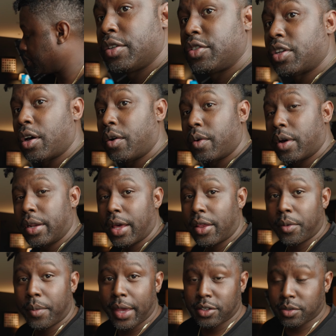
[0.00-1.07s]
So
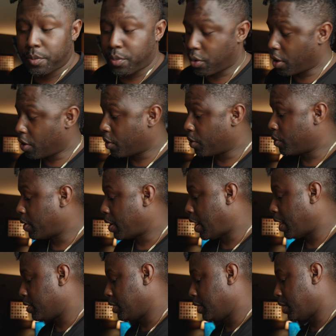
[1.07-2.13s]
another major pro
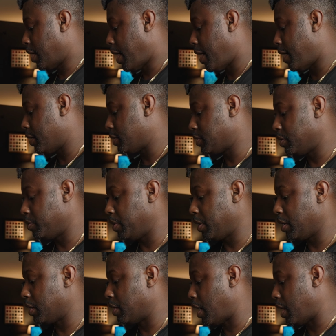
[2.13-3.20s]
I think has to be
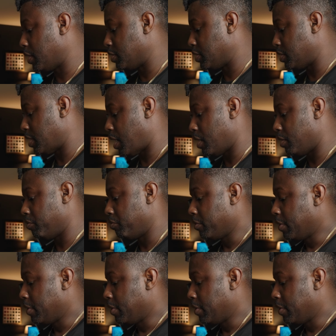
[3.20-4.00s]
acknowledged is that